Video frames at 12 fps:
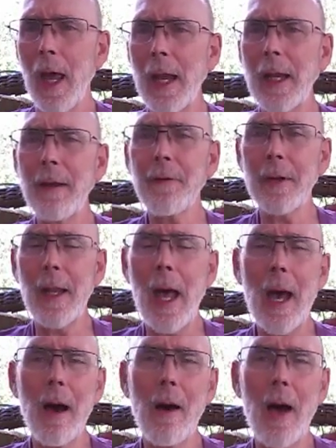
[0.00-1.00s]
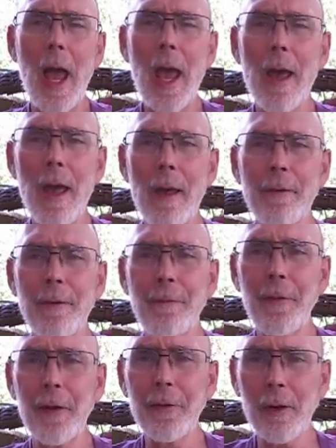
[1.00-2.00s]
And even now, as
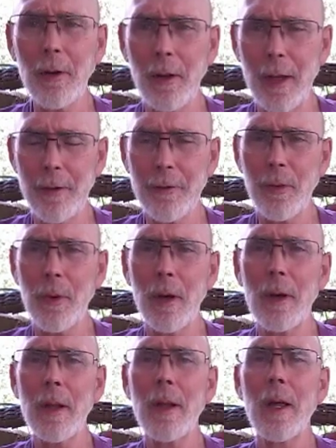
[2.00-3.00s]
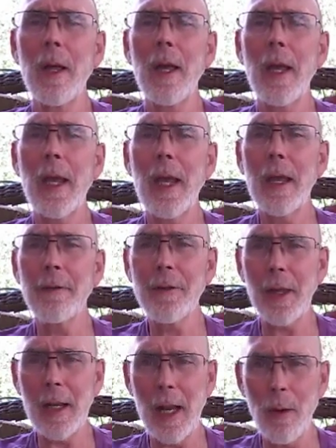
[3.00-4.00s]
physical Israel
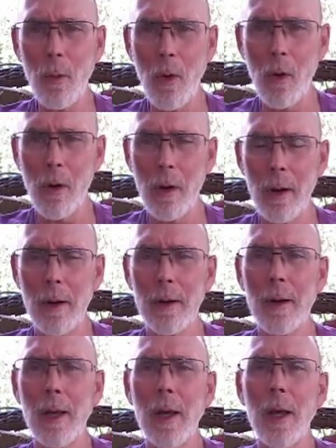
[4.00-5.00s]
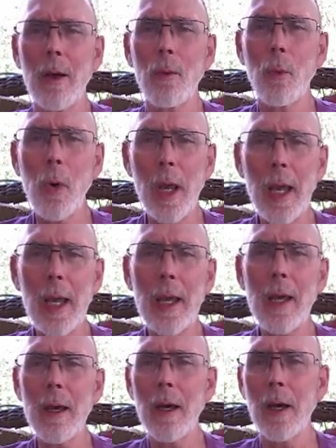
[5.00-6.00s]
is in a war,
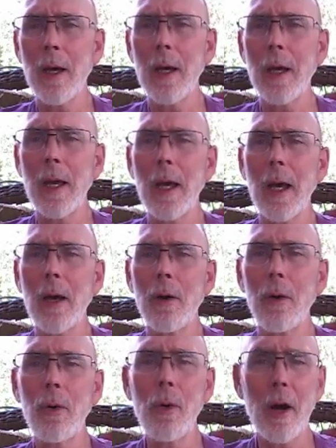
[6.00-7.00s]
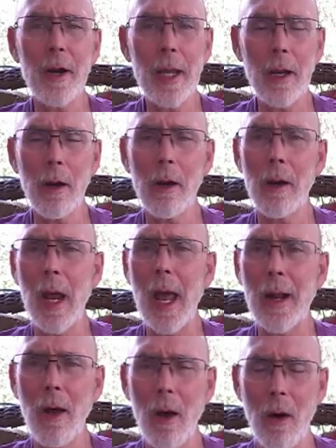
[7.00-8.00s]
we who are here
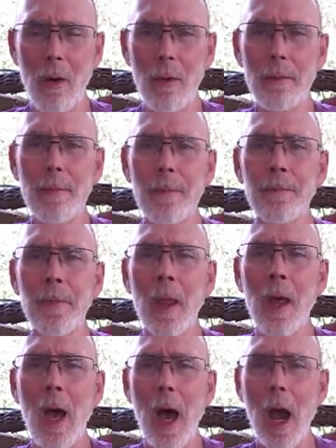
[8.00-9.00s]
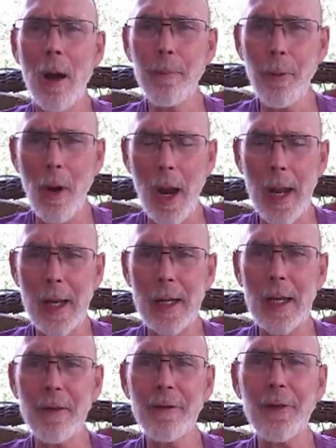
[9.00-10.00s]
at home are
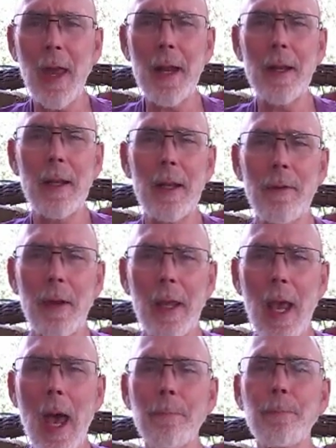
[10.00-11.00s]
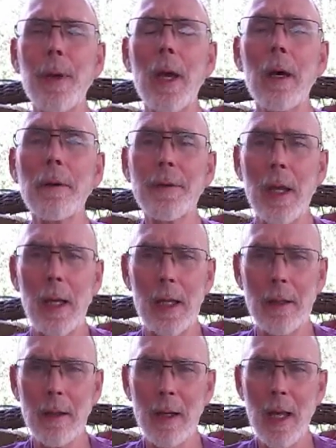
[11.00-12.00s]
praying and standing in the gap,
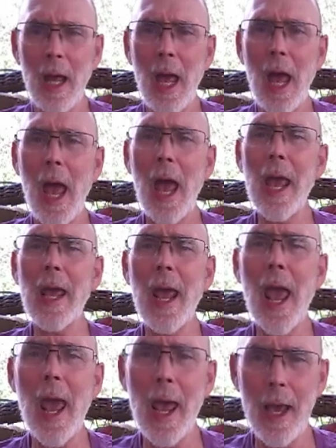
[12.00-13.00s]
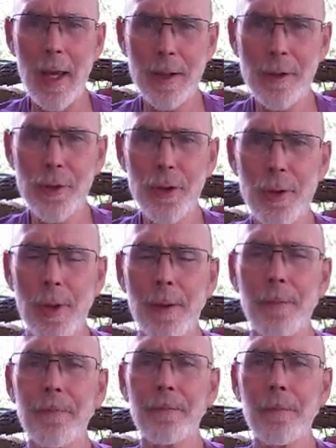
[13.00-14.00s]
building a hedge
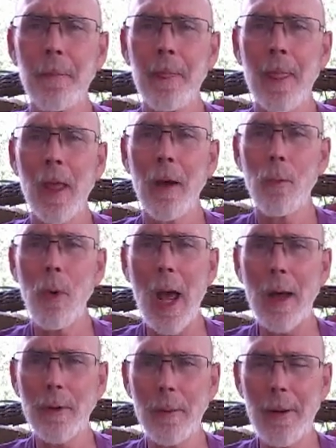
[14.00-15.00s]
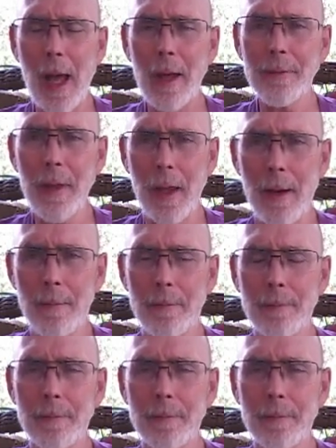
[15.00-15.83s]
round about them.